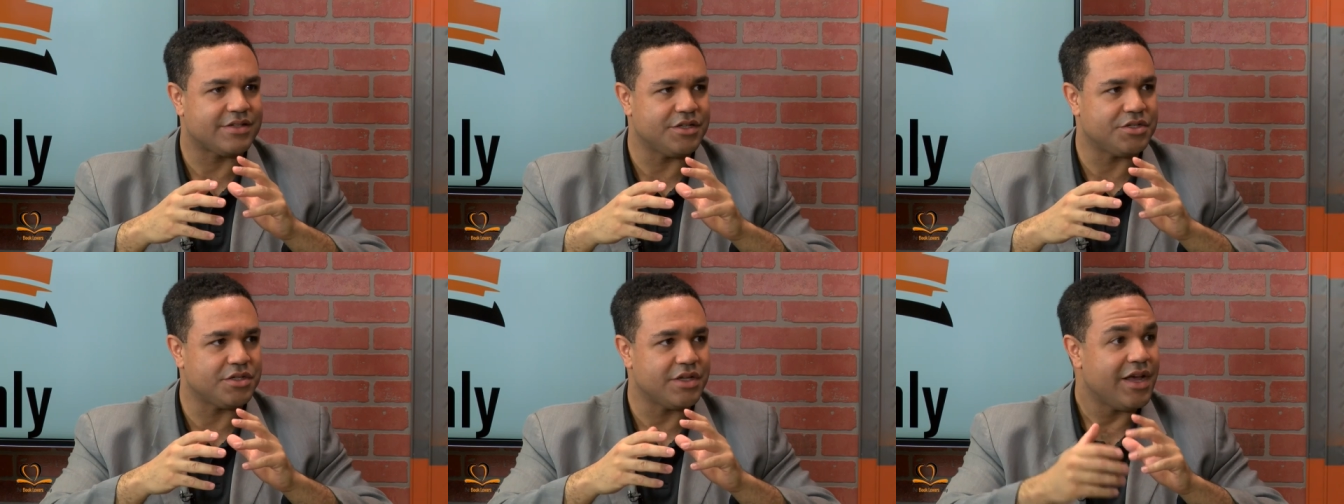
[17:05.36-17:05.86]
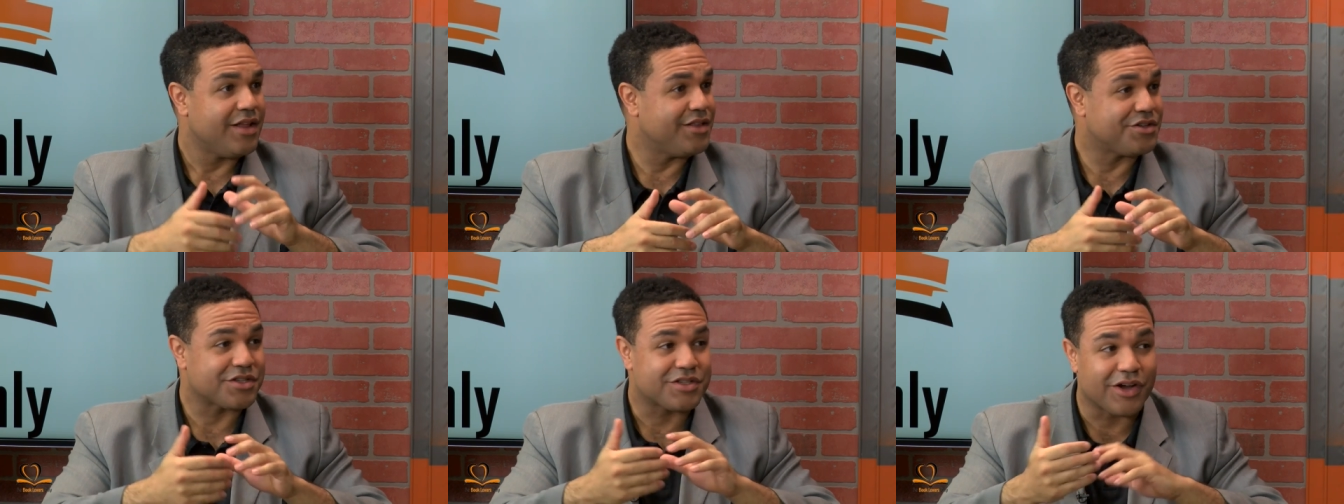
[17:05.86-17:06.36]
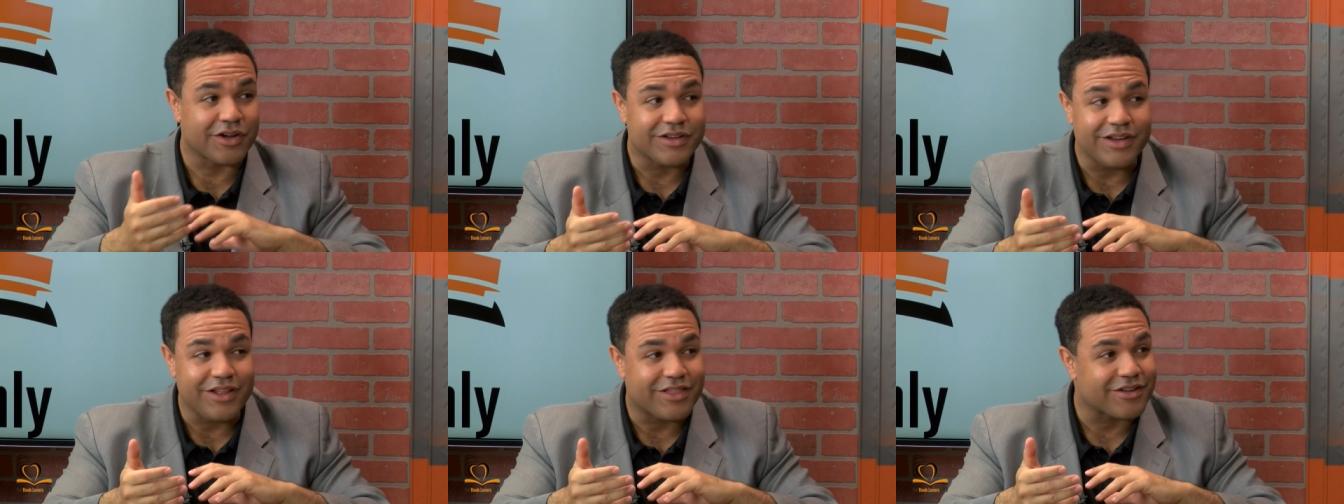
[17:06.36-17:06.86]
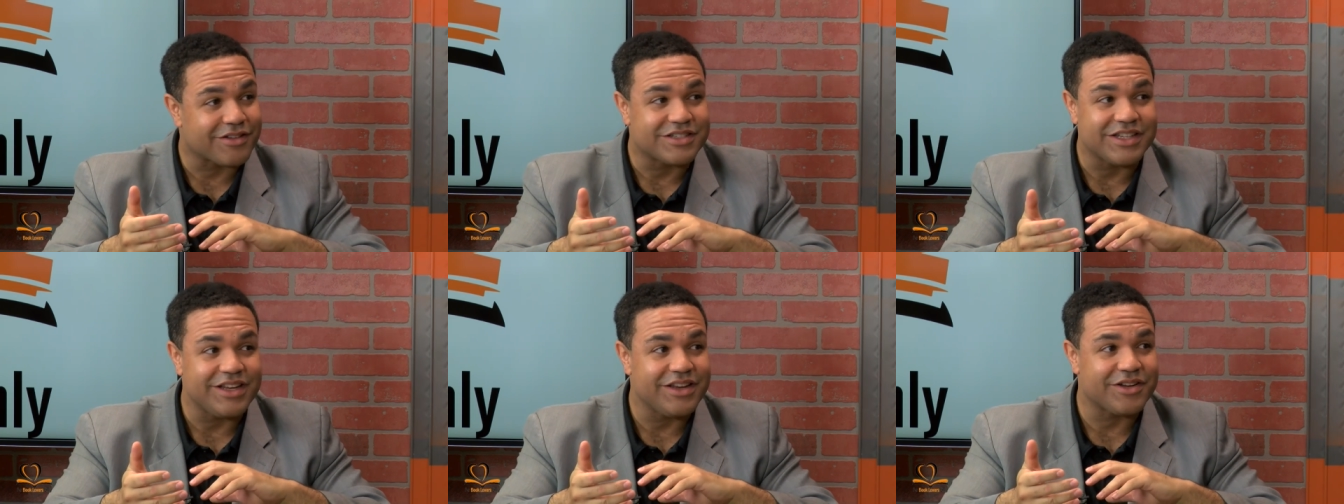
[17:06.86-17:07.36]
did you did you talk to any
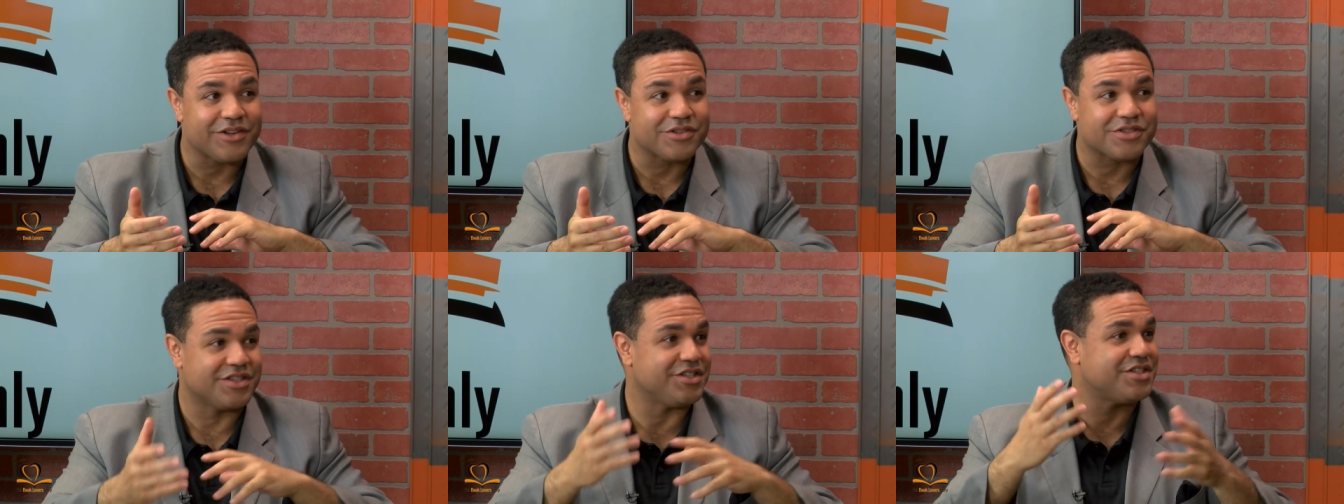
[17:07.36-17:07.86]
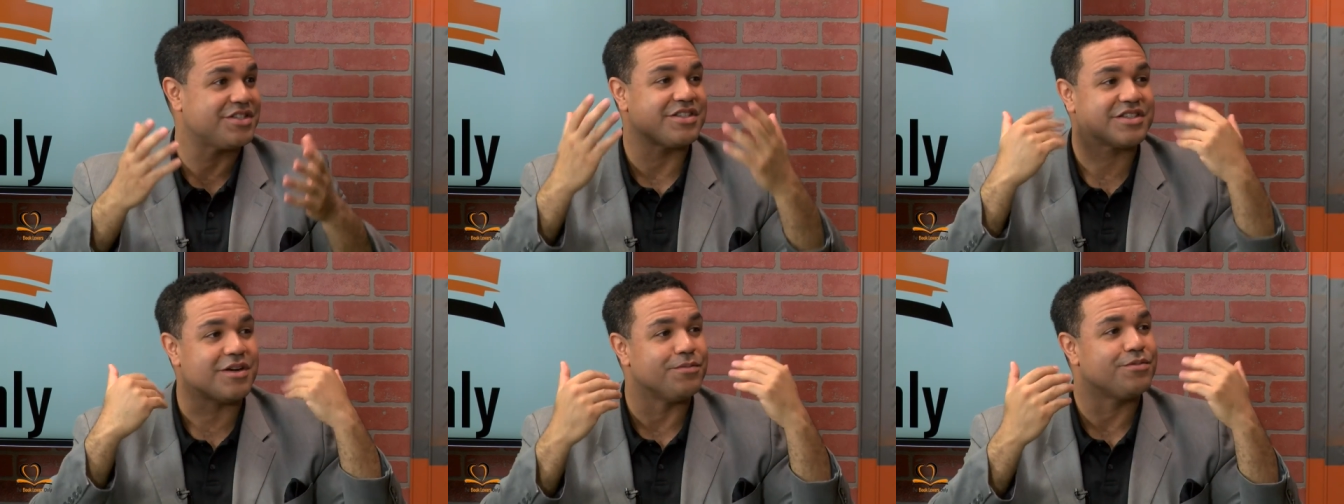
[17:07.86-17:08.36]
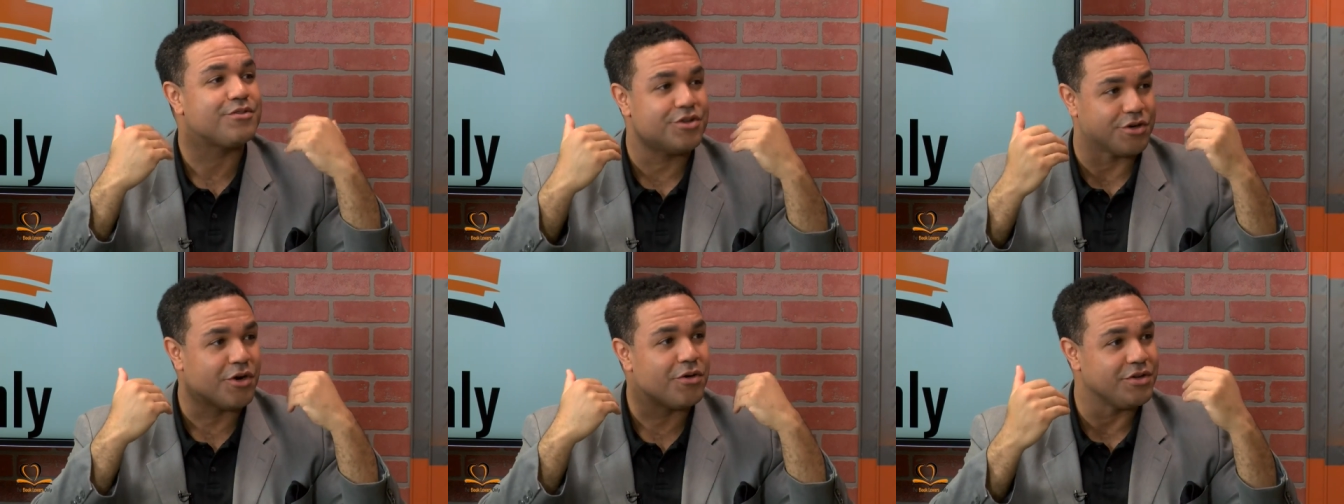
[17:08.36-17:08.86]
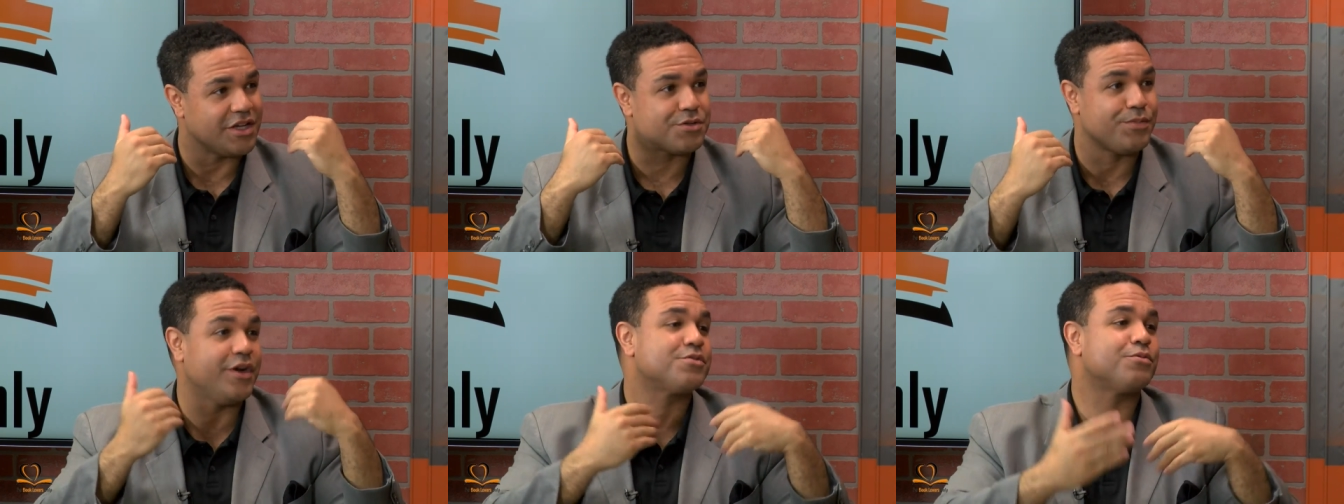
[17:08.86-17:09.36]
13 year olds or did you just come your own
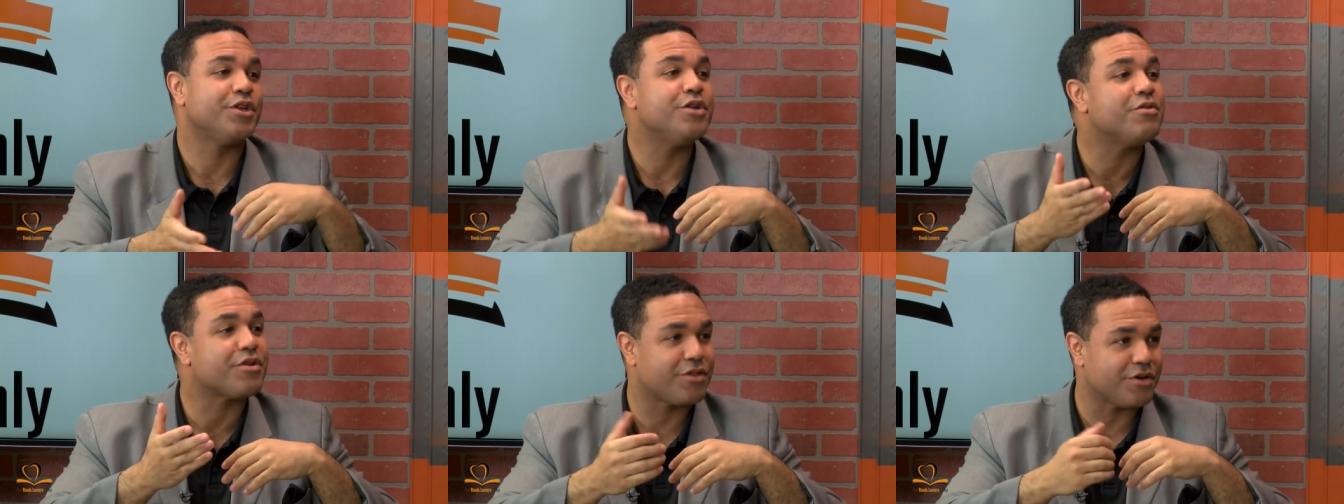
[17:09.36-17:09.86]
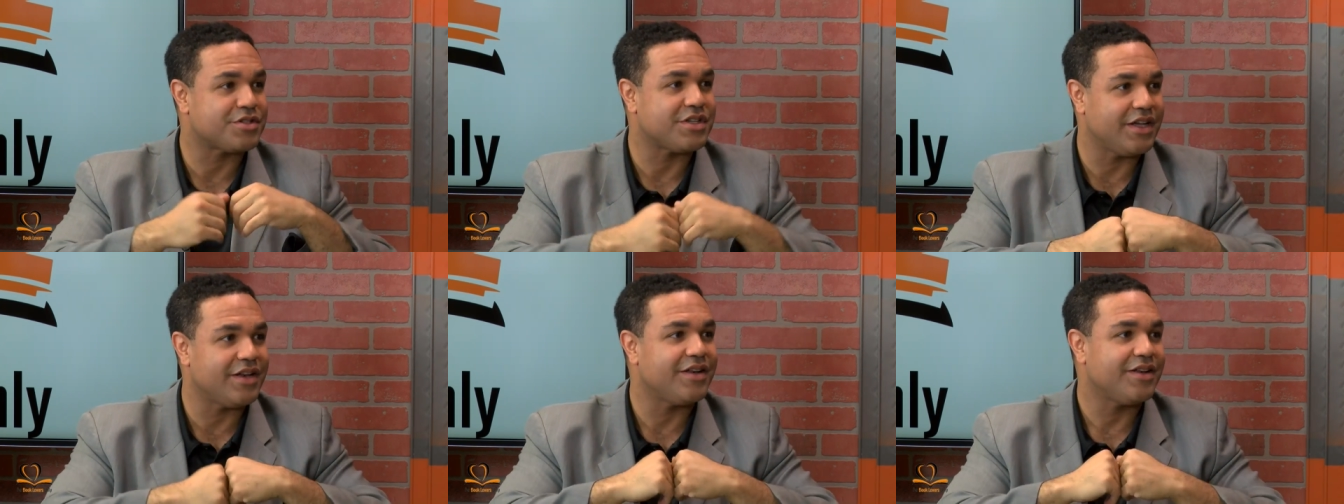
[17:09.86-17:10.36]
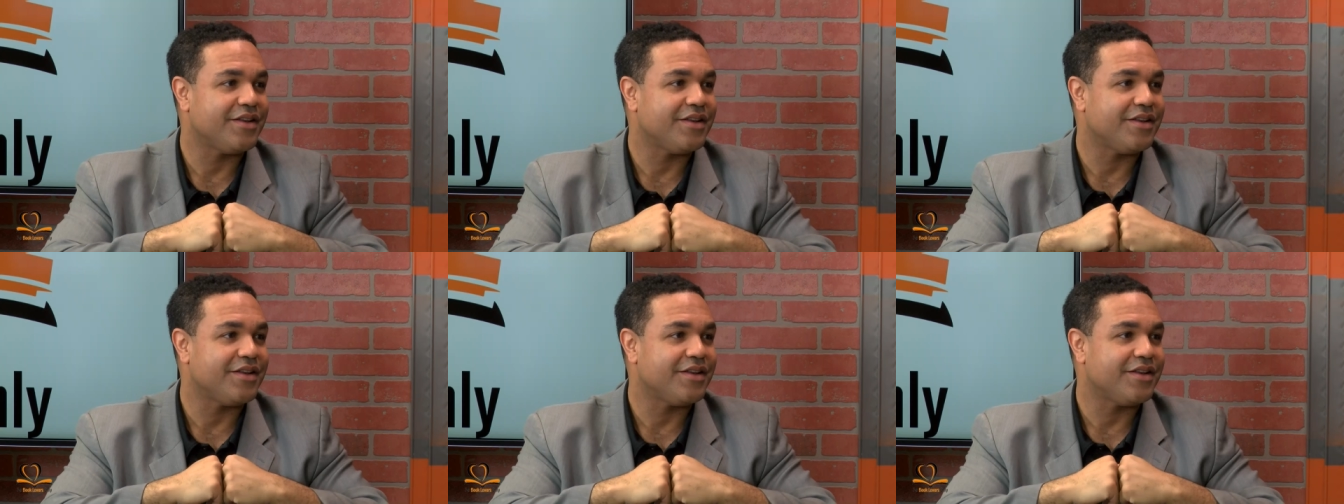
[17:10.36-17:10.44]
experience when you were 13? I really